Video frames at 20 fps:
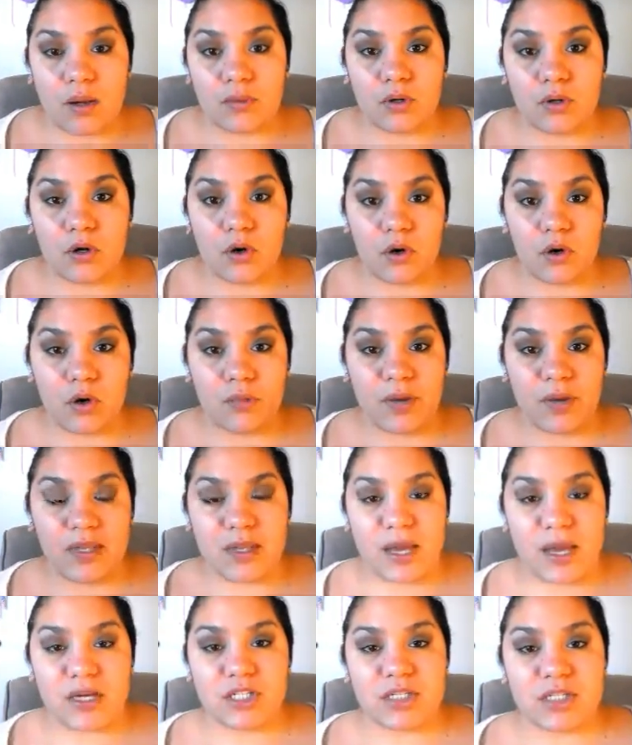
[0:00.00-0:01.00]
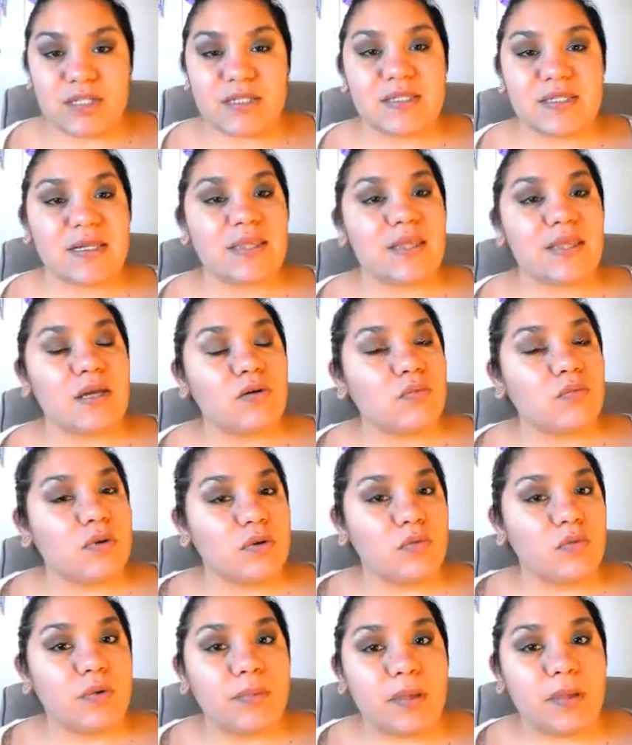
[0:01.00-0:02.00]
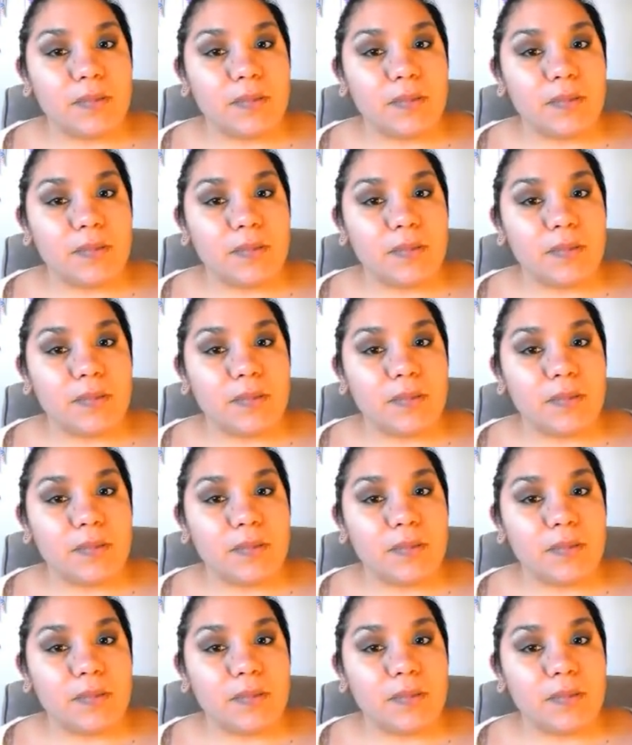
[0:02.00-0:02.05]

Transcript: curl my lashes, and then we will be